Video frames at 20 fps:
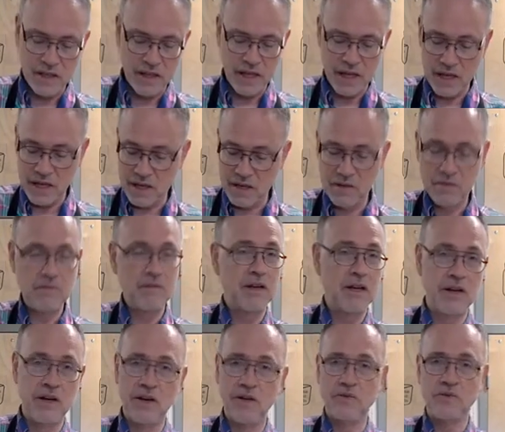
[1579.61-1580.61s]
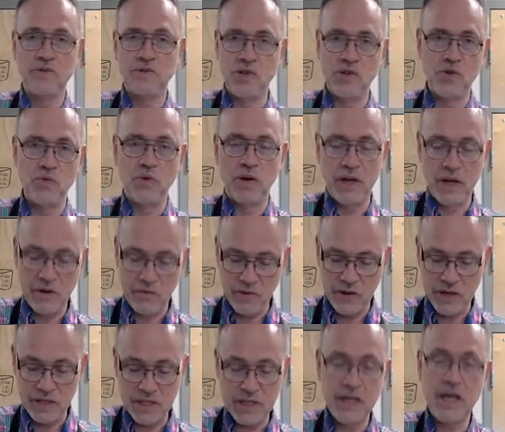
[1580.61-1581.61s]
then, do
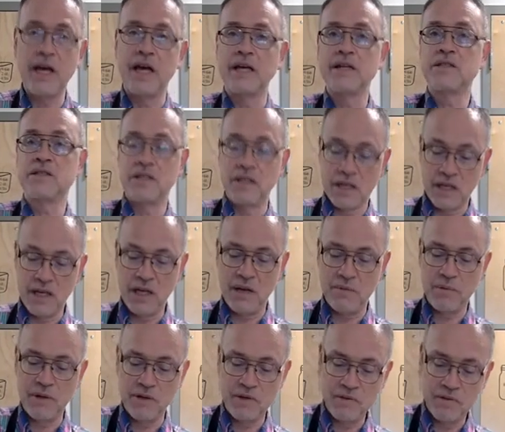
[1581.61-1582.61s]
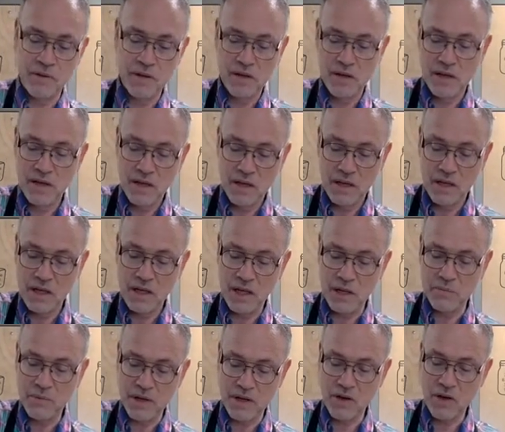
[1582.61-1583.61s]
whatever it takes to keep
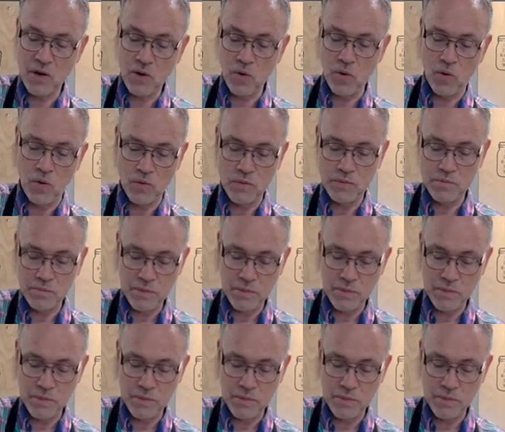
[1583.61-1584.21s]
it cold.